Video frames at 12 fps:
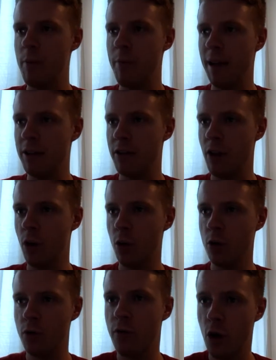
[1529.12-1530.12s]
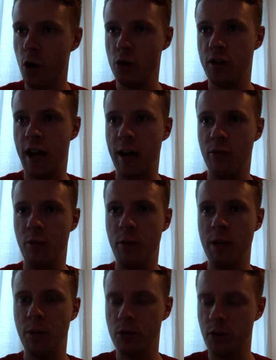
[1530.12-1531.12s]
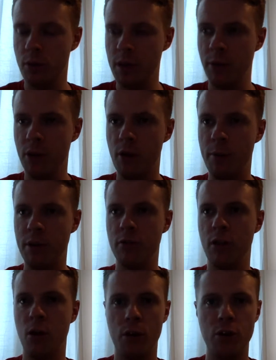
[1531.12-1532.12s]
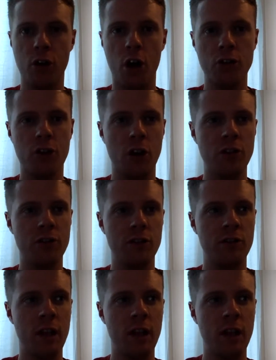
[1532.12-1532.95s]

back to those first types of people, so the people that are a bit slower, the tortoises.